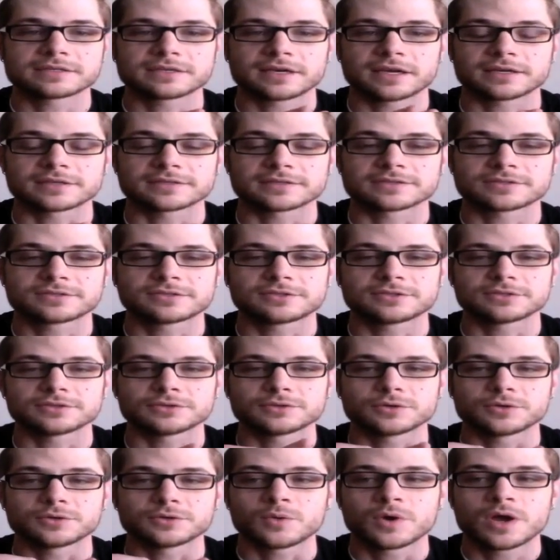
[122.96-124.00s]
as
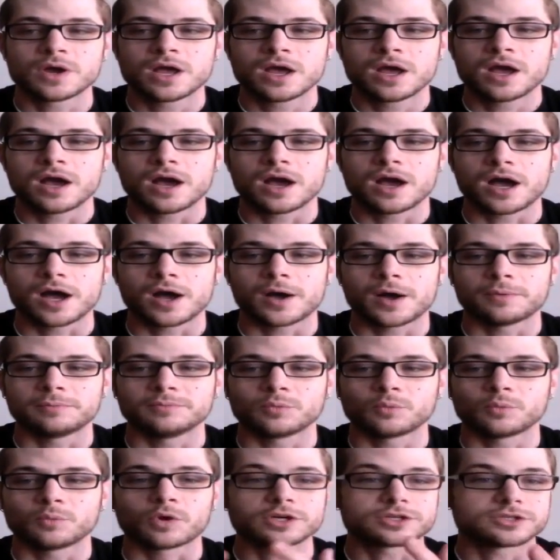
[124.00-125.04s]
to
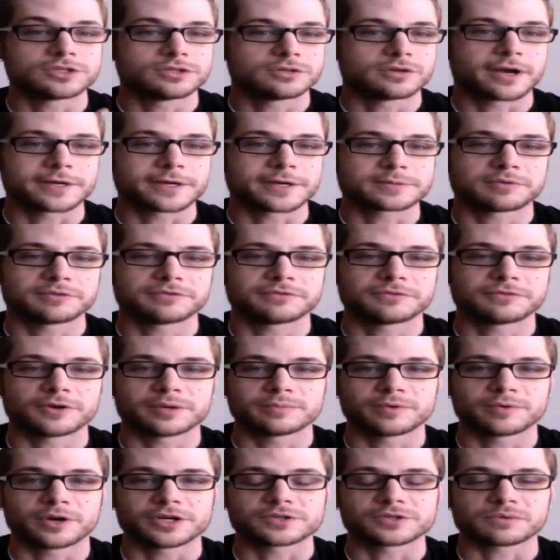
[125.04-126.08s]
what you guys prefer
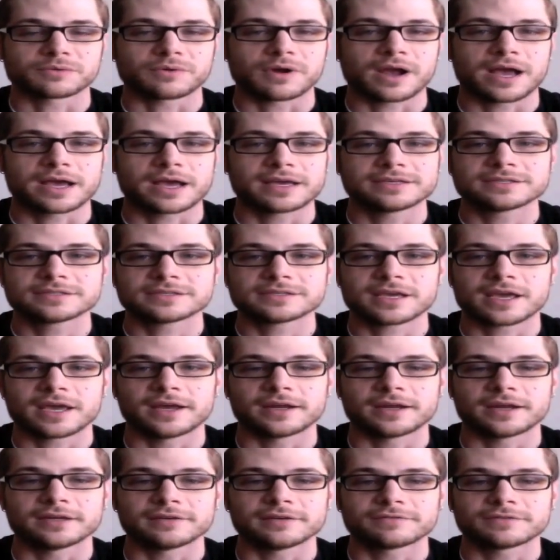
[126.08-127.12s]
brush-wise,
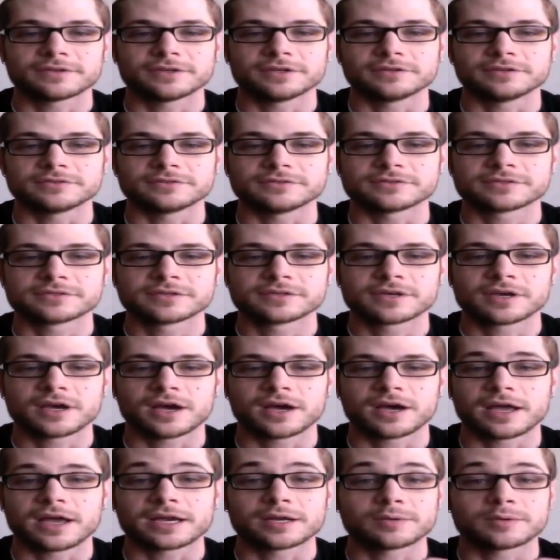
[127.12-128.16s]
and if there's
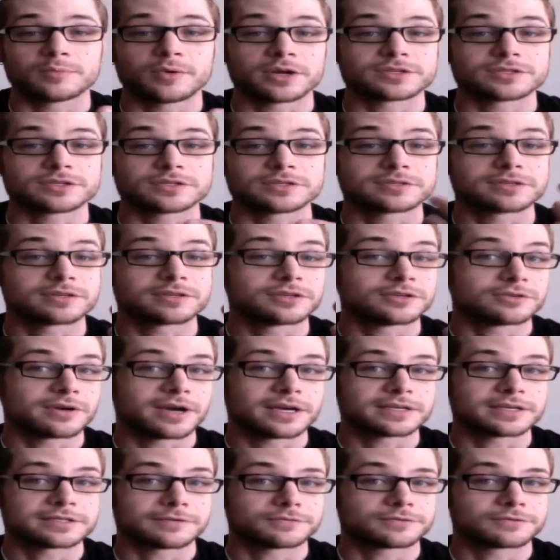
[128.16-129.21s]
any brushes that you
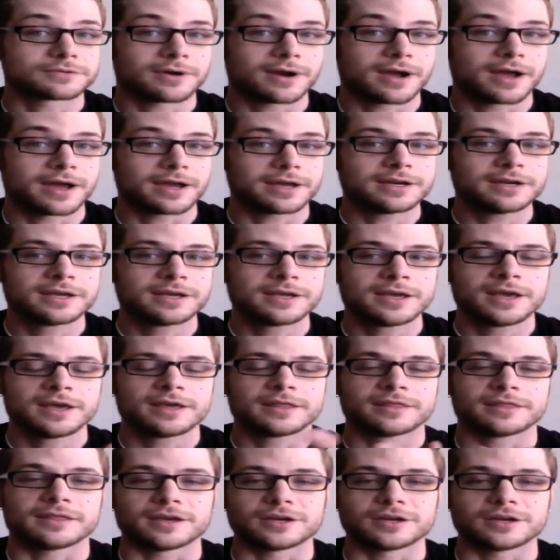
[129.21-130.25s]
guys have tried
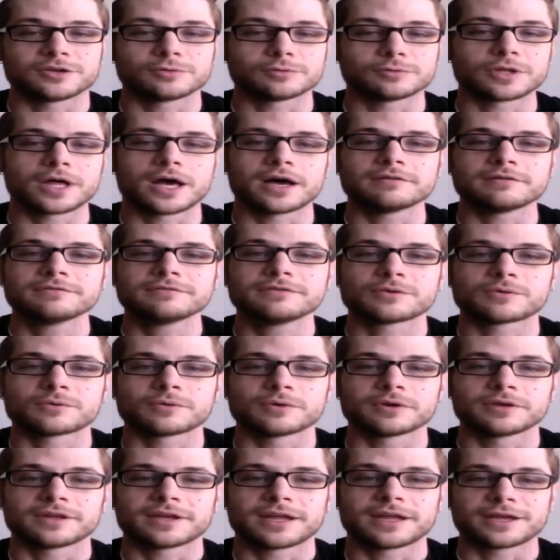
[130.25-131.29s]
that you love
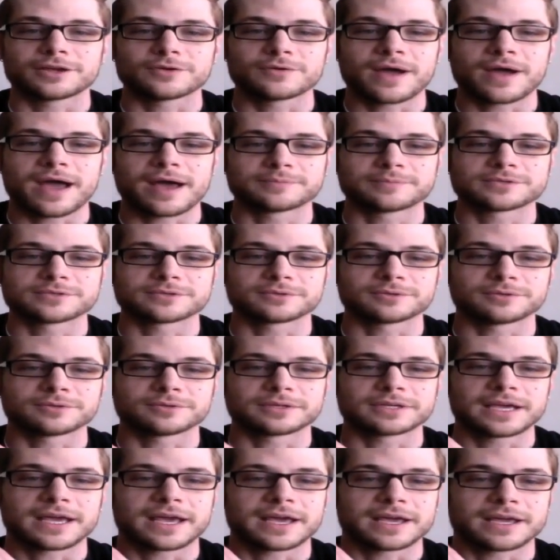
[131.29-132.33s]
or that you
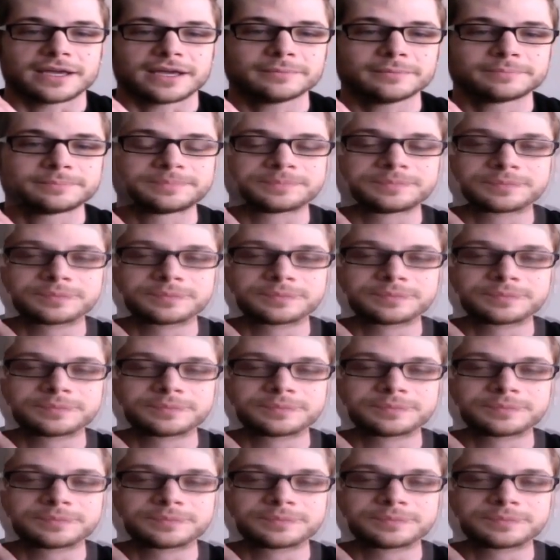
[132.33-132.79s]
absolutely hate.